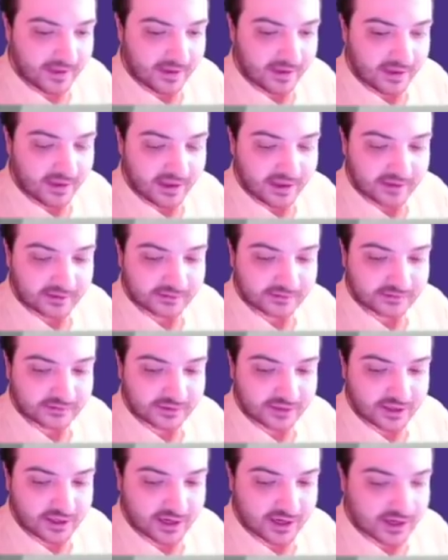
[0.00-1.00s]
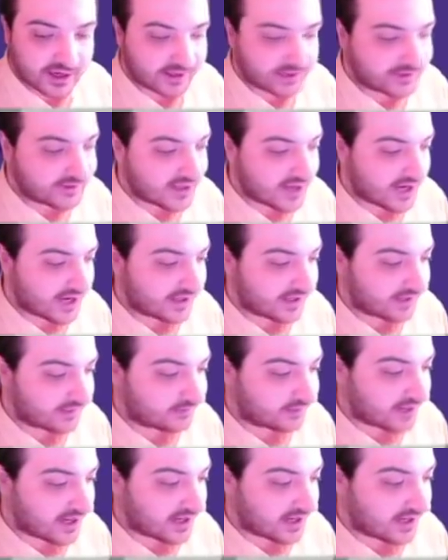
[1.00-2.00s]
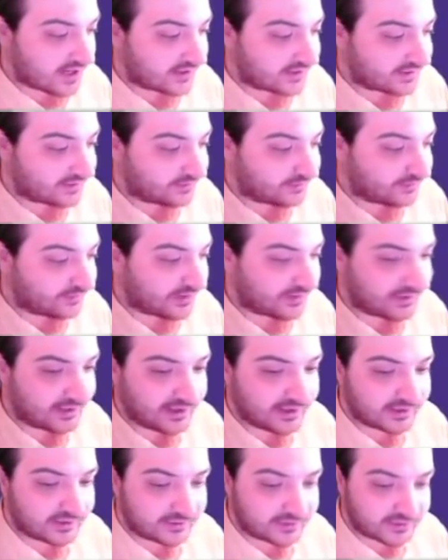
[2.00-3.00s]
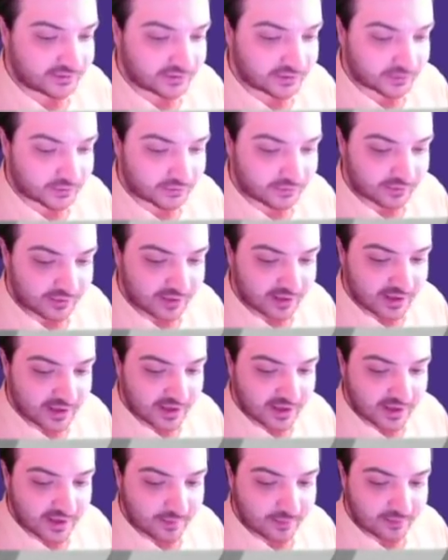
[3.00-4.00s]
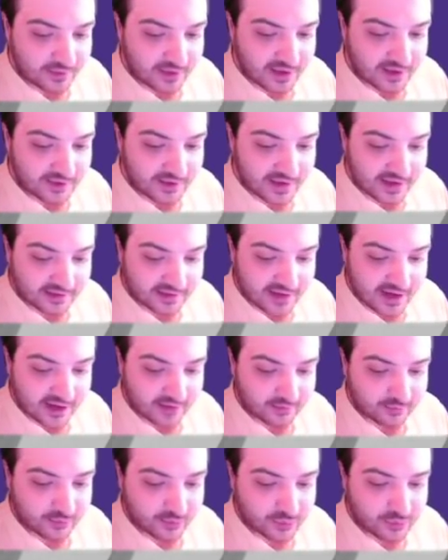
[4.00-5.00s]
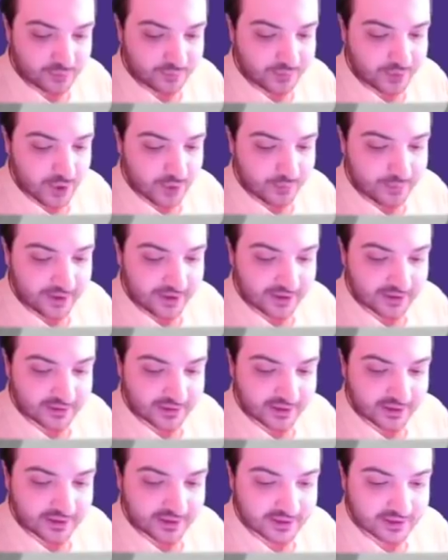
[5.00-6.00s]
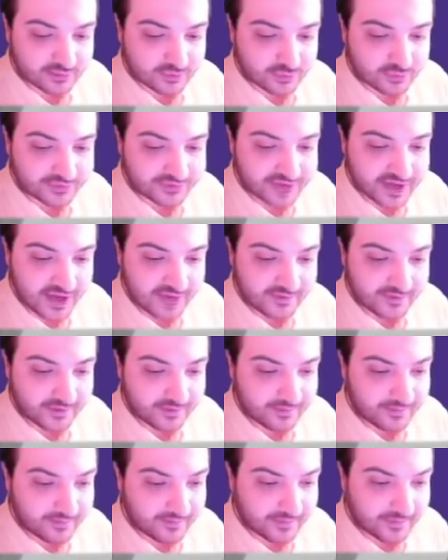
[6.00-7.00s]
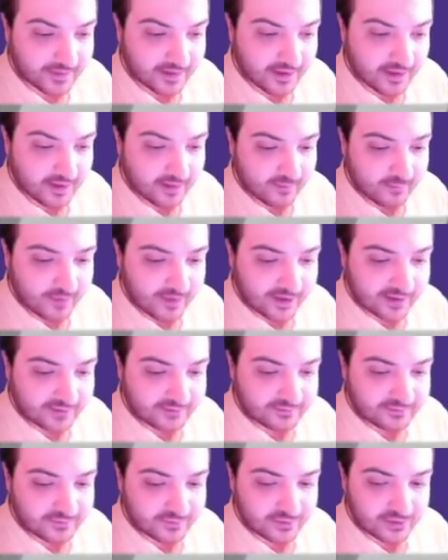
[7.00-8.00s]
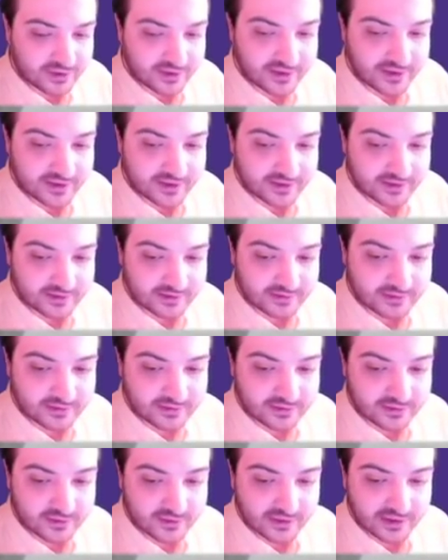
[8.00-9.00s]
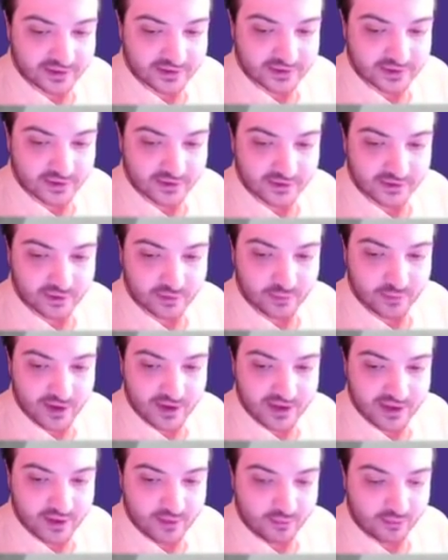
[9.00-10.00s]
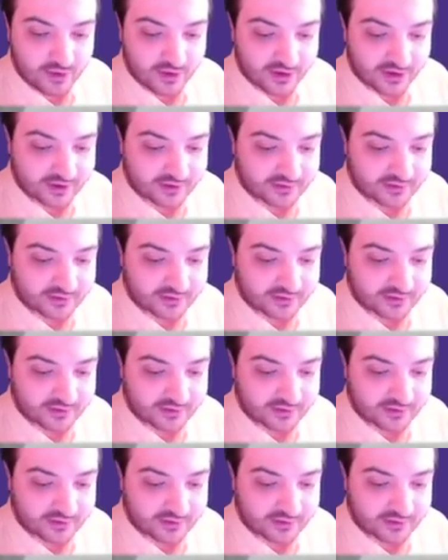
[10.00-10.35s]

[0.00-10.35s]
And I gotta say that Black has very little to do. He played that kind of move, hoping that this will save him, but really didn't, at least not in the way he wanted.